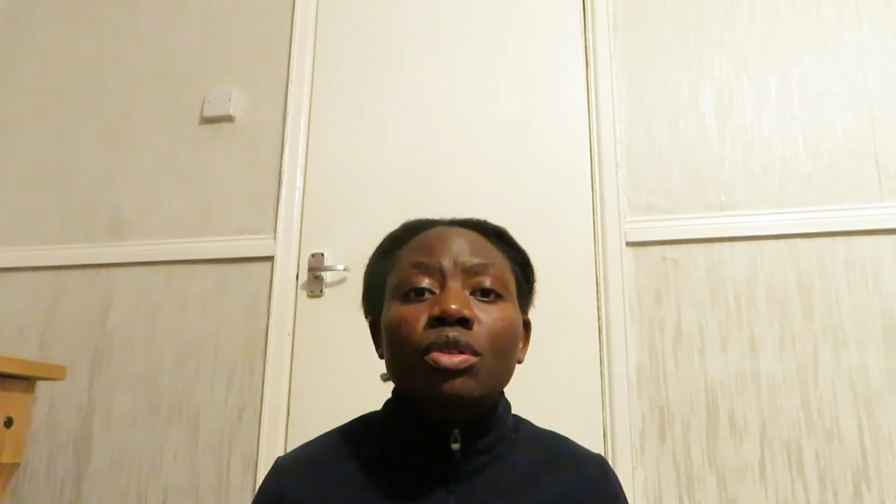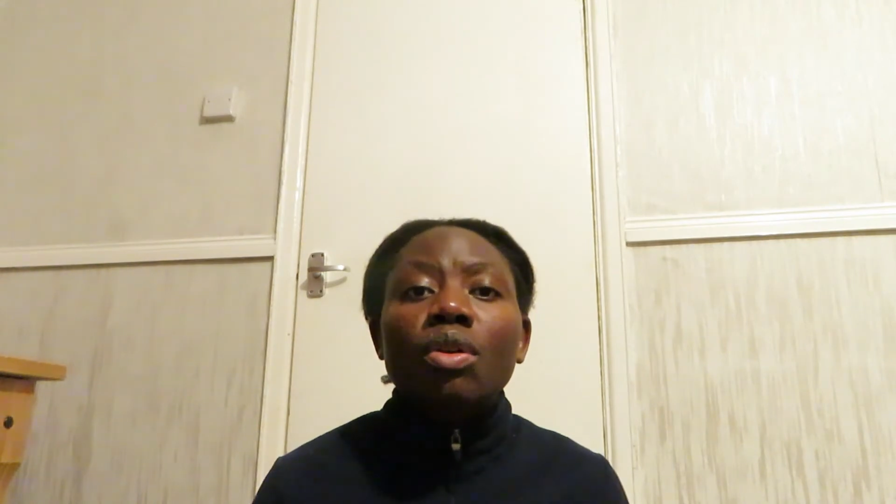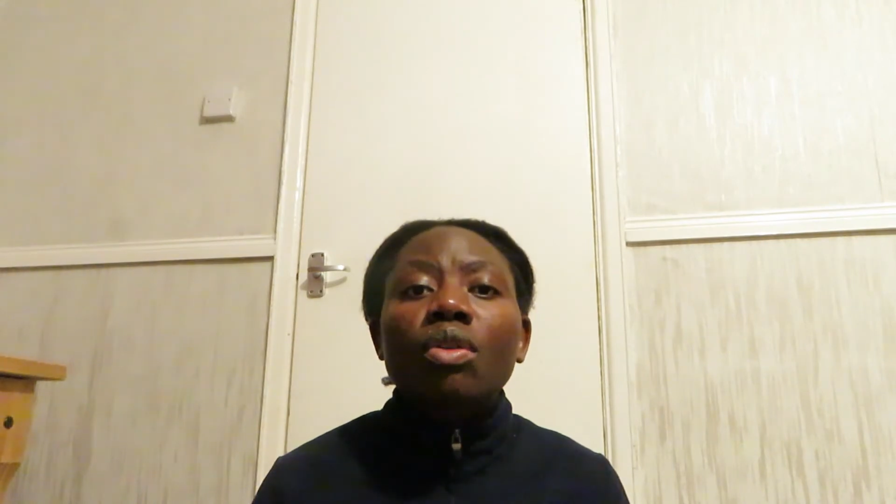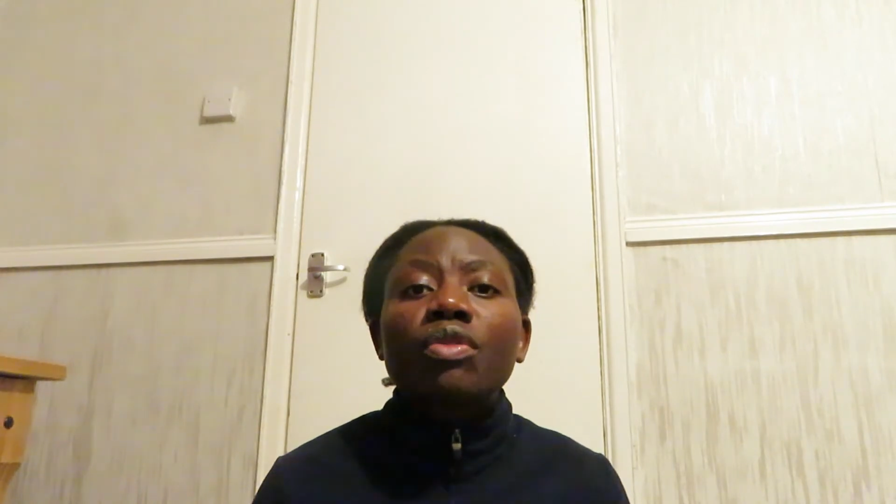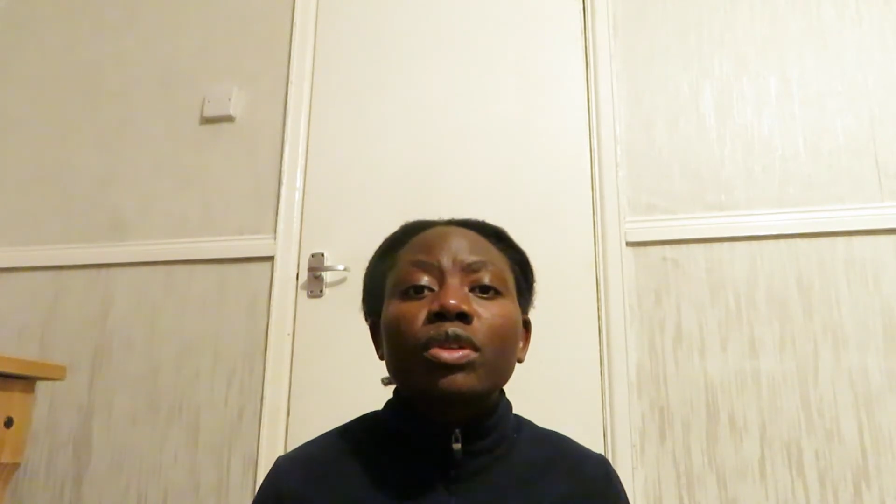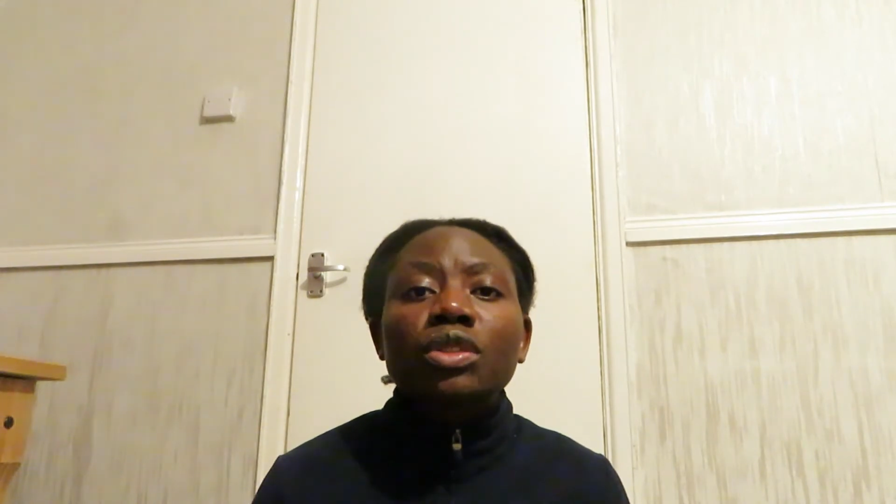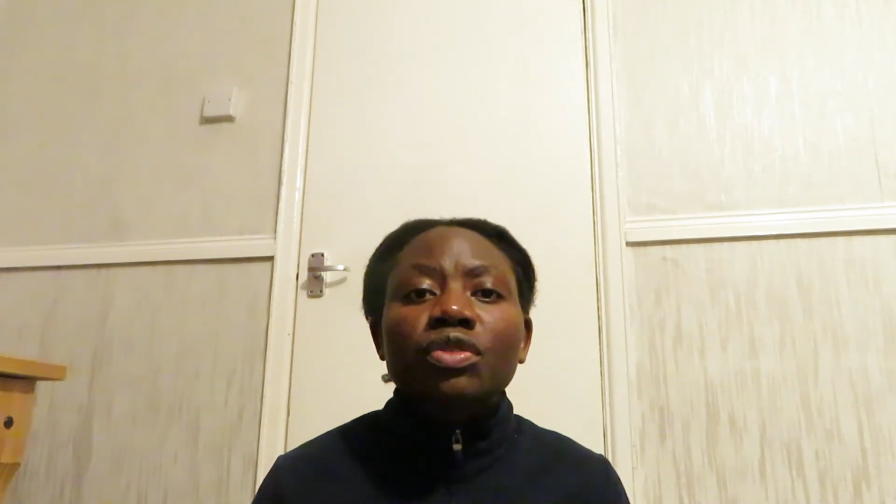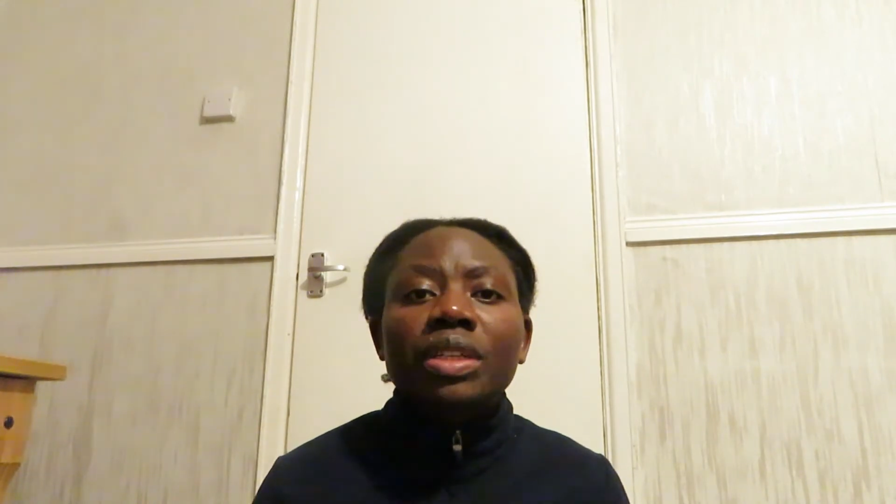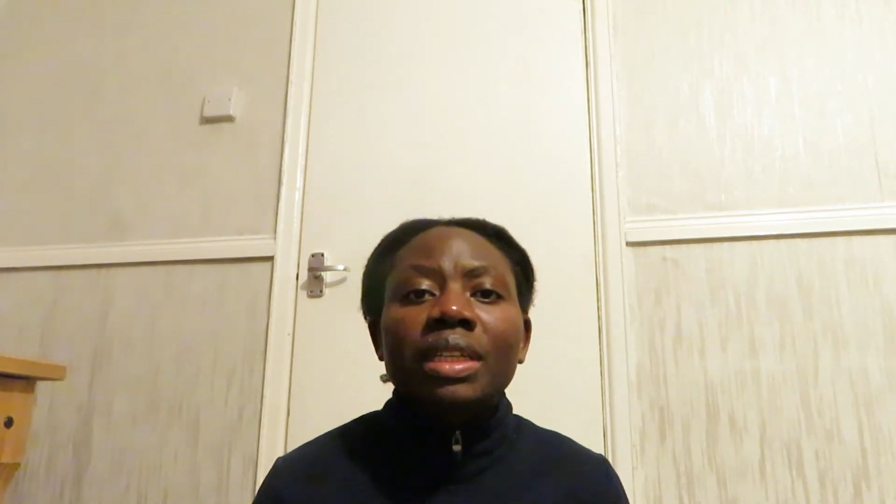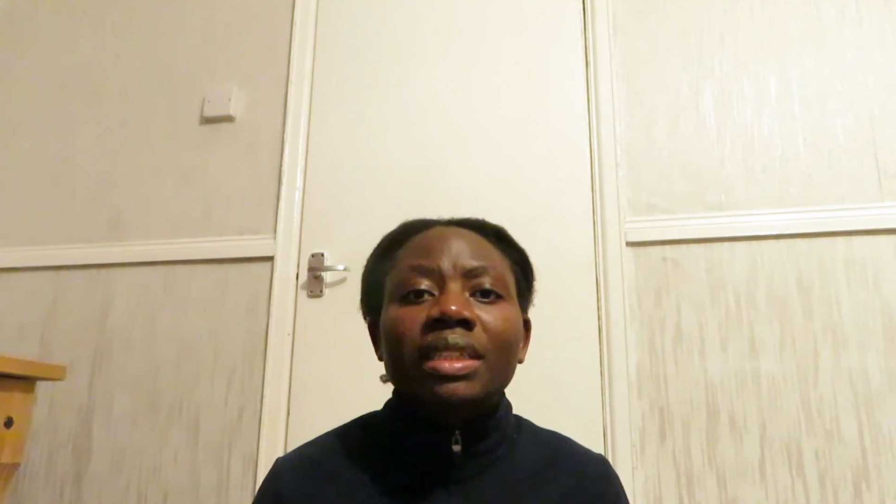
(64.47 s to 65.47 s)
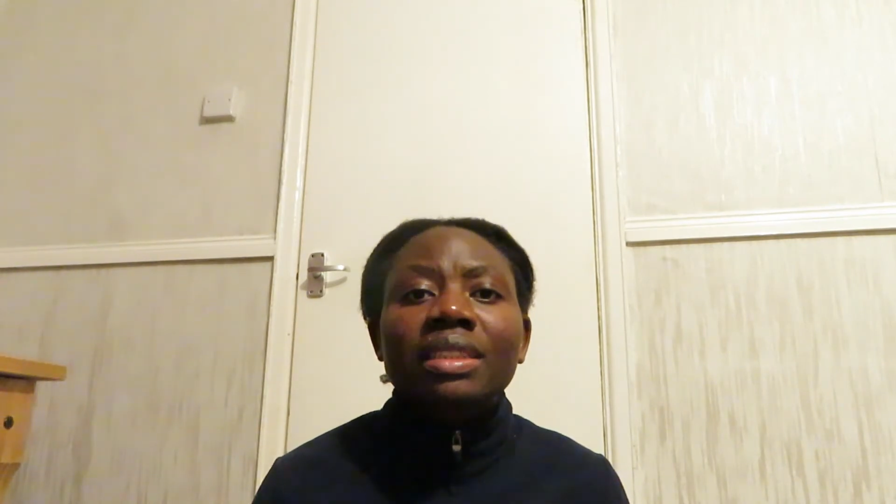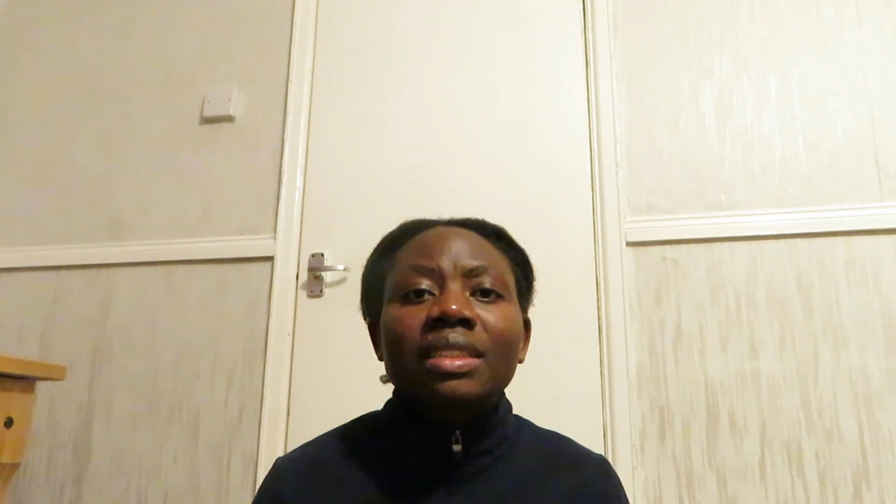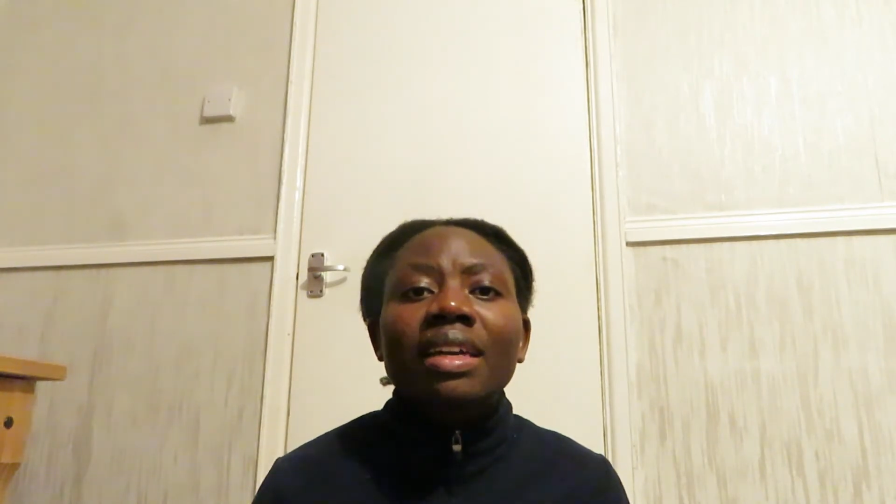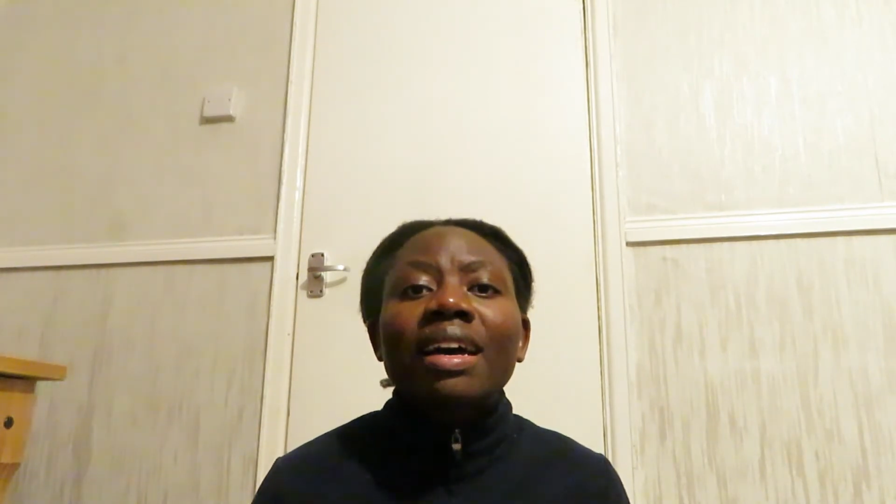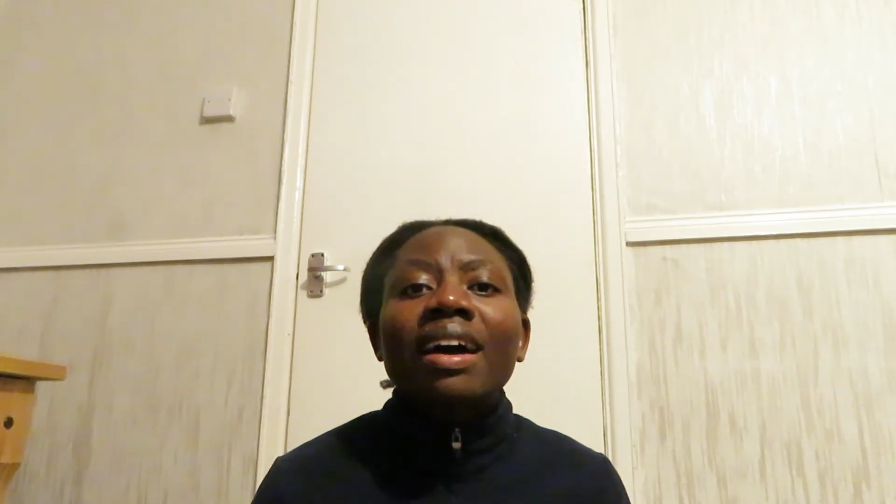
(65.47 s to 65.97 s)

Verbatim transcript: go of those feelings